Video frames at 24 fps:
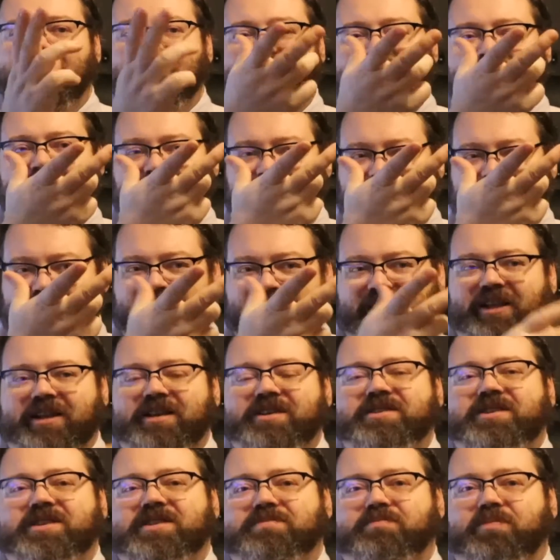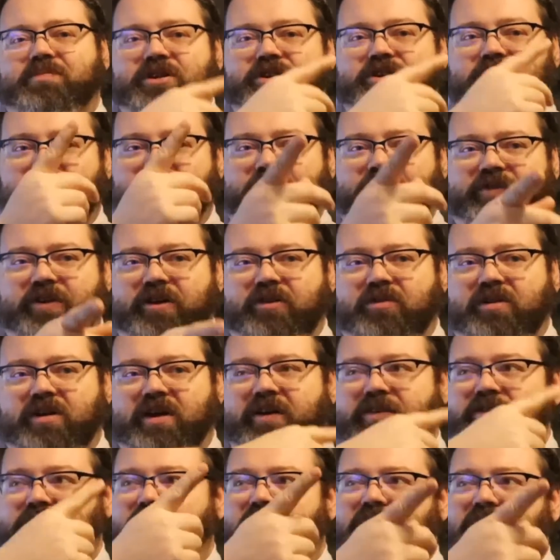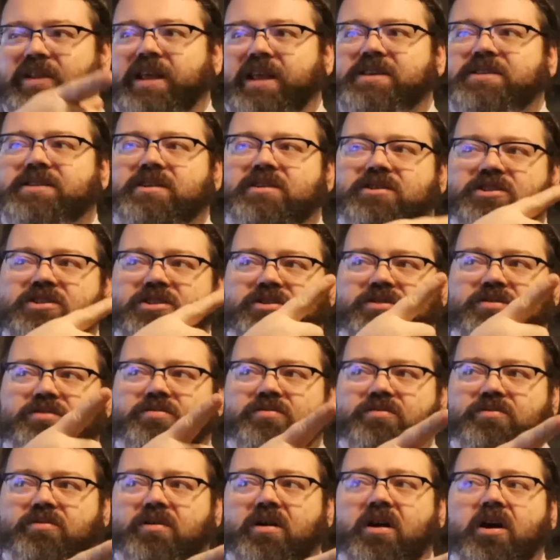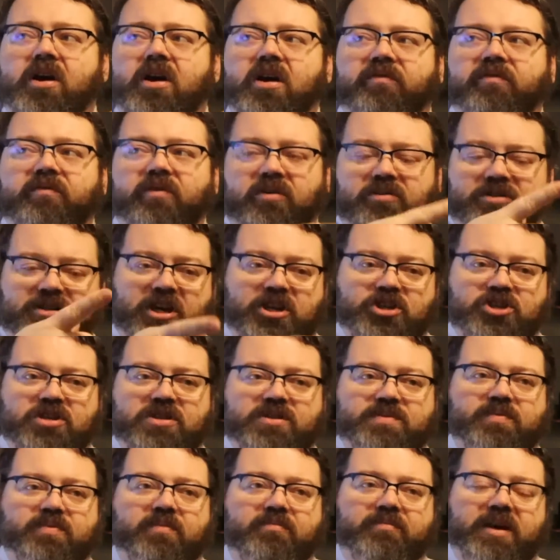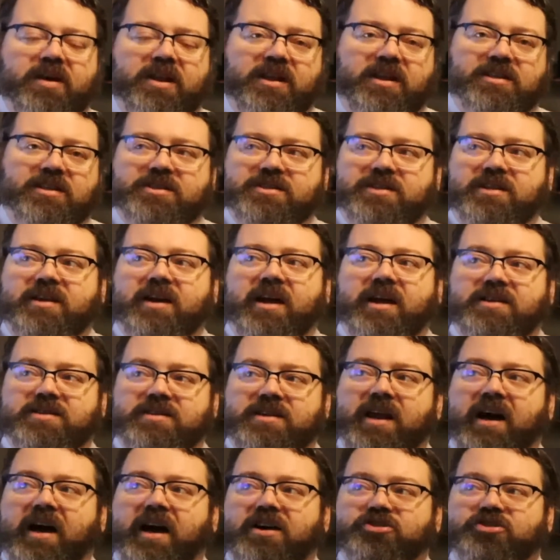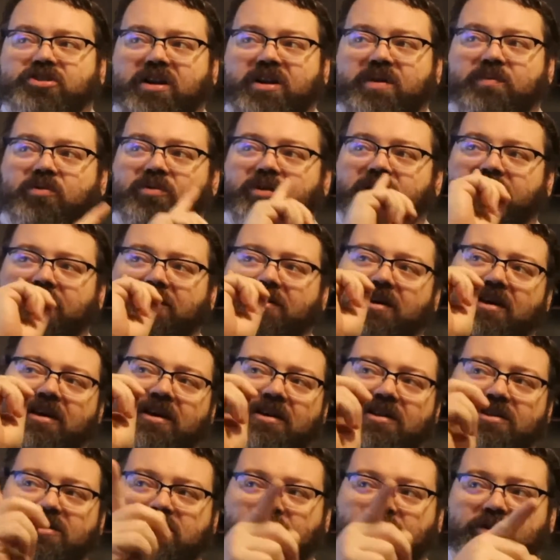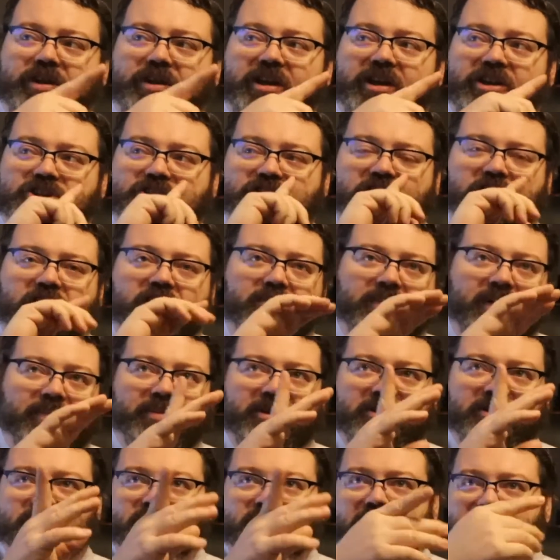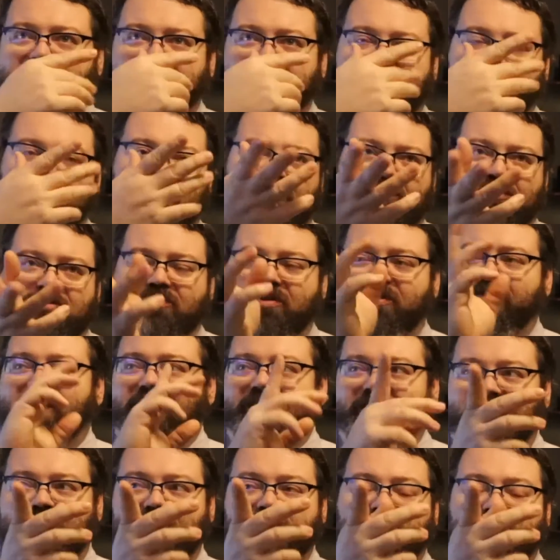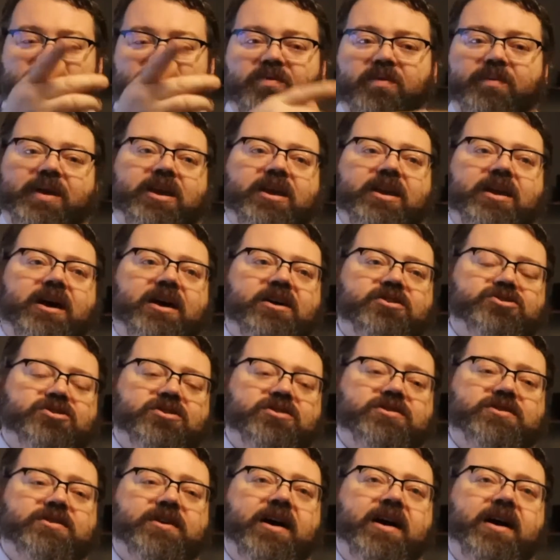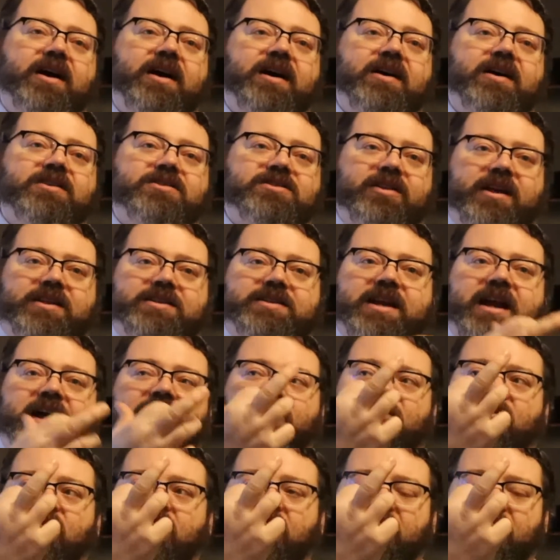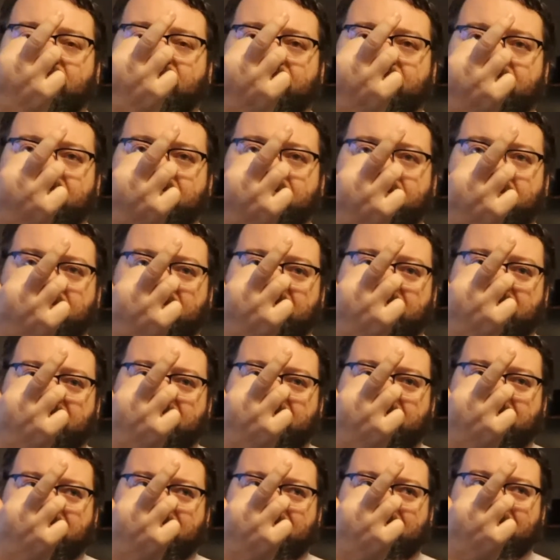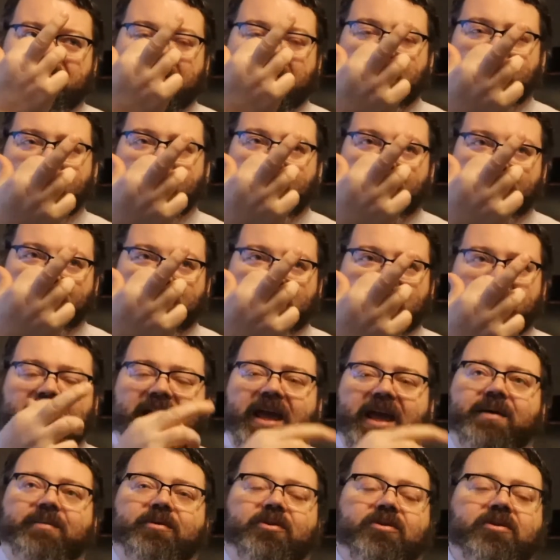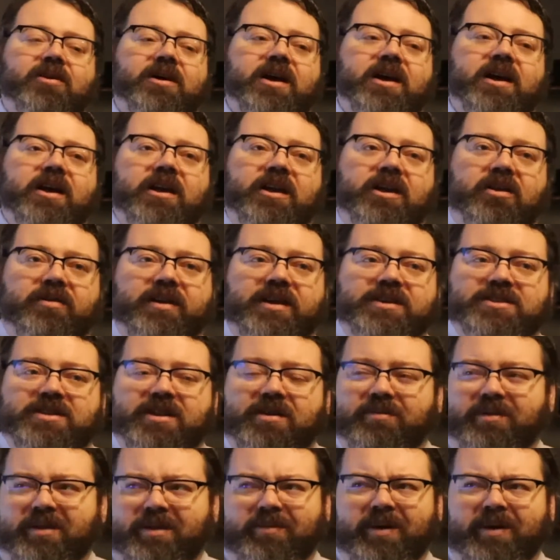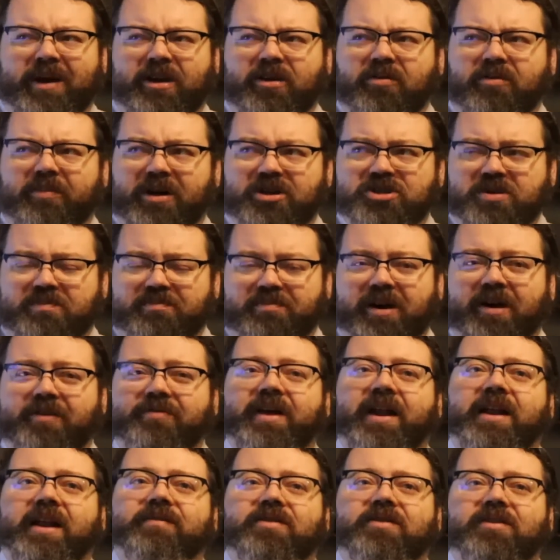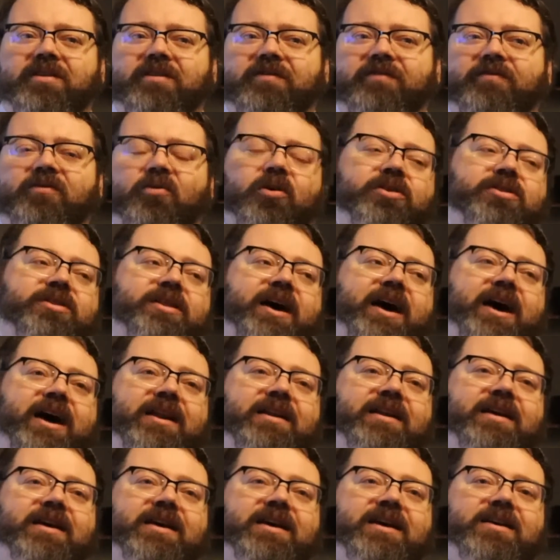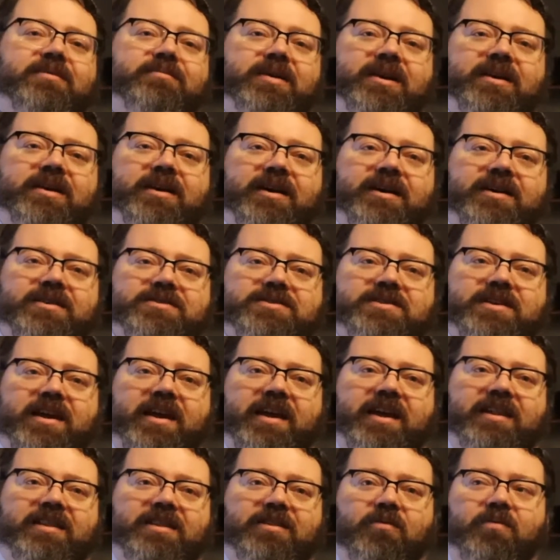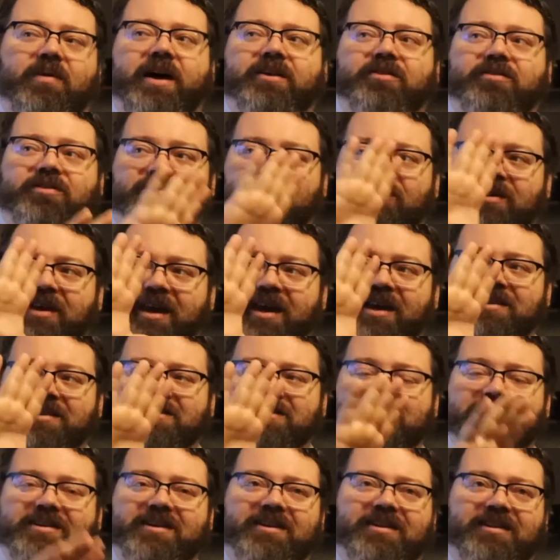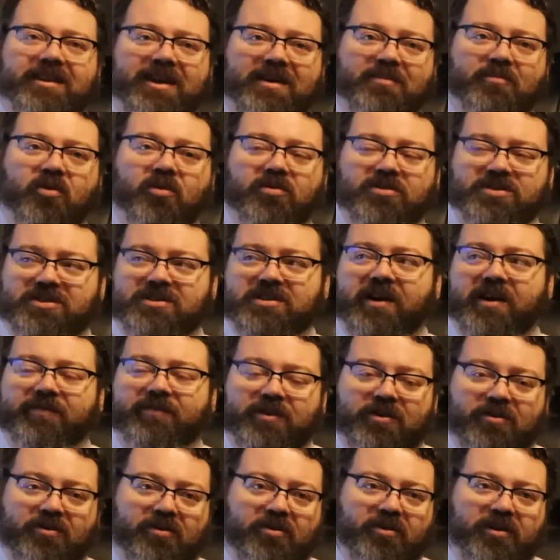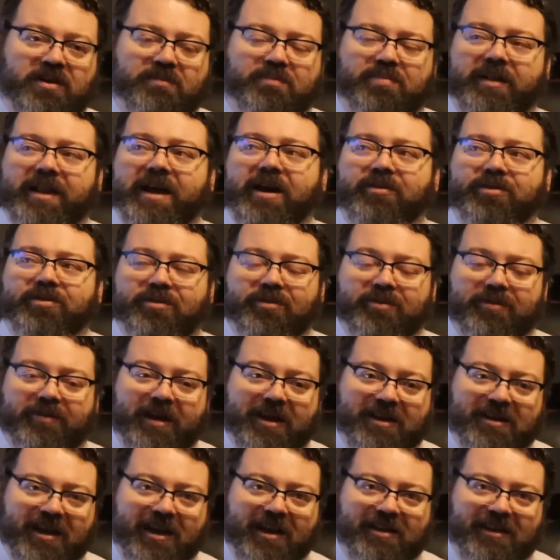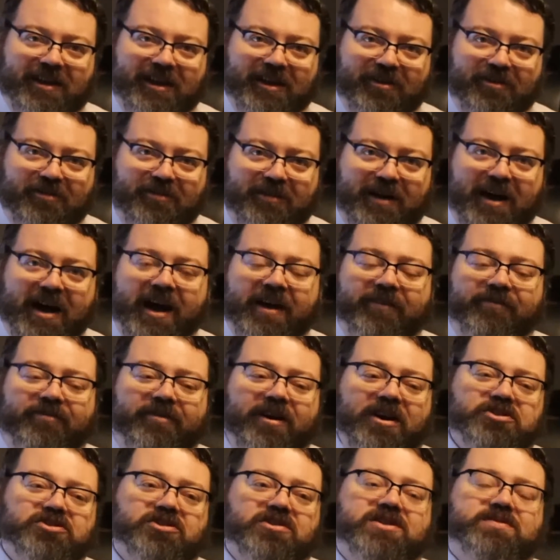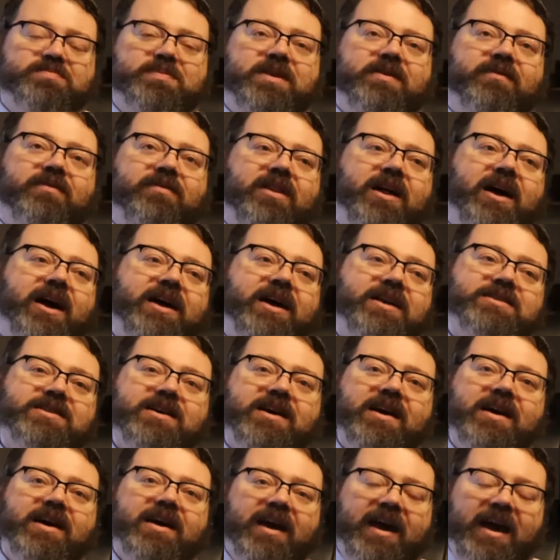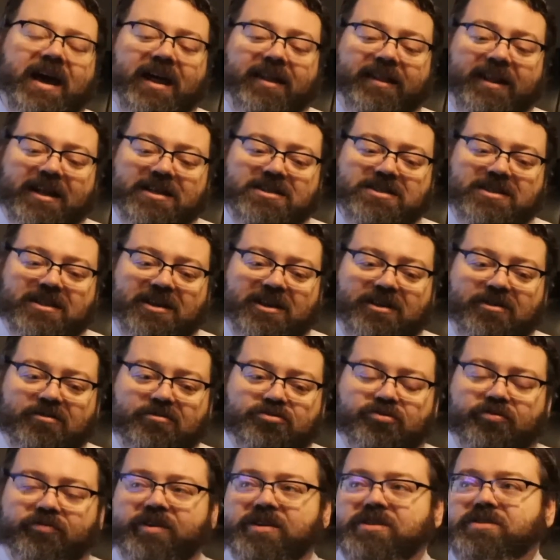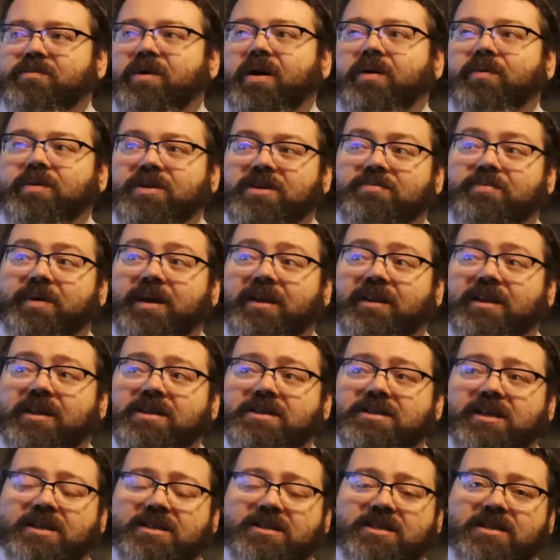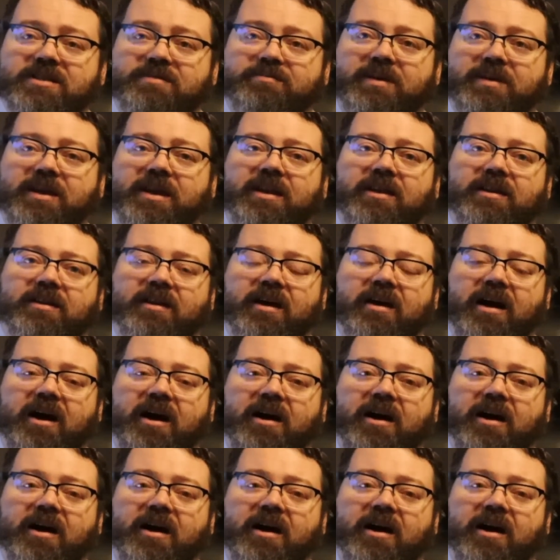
that radius is what you feel comfortable at less than 2 rotations per minute. It doesn't cause nausea any more than turning a chair maybe twice a minute, or turning around the kitchen will make you nauseous. So that's kind of your minimum diameter. You don't necessarily want to go much above that if you can avoid that, because the wider you get, the more stuff you are going to plow through at a high fraction of the speed of light. And that's the usual reason why we depict these things as being